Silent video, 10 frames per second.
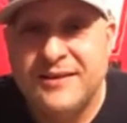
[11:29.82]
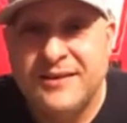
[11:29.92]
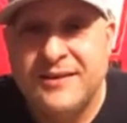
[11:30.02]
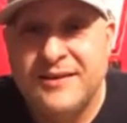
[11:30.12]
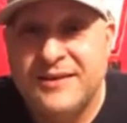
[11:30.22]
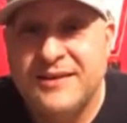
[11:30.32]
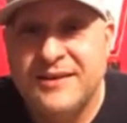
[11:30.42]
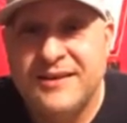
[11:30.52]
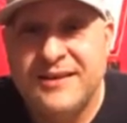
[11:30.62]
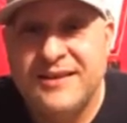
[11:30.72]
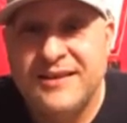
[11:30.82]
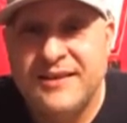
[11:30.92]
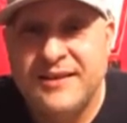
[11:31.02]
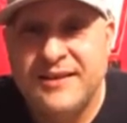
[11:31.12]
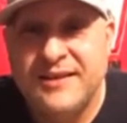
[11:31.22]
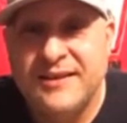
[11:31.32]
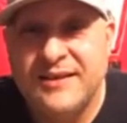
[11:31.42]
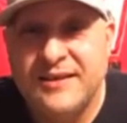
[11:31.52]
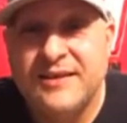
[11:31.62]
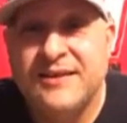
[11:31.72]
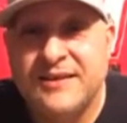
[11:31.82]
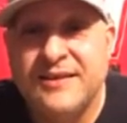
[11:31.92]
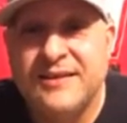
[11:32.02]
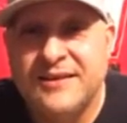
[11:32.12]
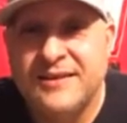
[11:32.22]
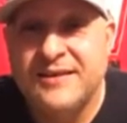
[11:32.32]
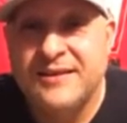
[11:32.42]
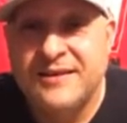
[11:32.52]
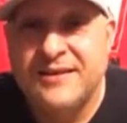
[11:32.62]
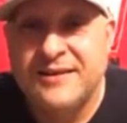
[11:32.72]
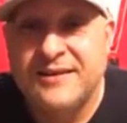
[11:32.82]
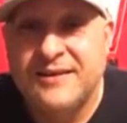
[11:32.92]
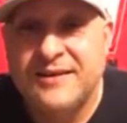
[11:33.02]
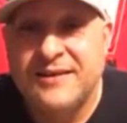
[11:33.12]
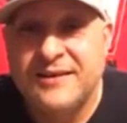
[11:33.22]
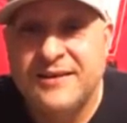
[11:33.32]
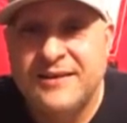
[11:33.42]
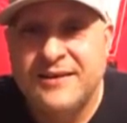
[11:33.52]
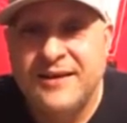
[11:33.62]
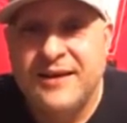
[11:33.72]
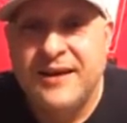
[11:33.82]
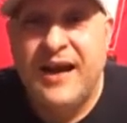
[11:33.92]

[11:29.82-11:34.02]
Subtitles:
(not speaking)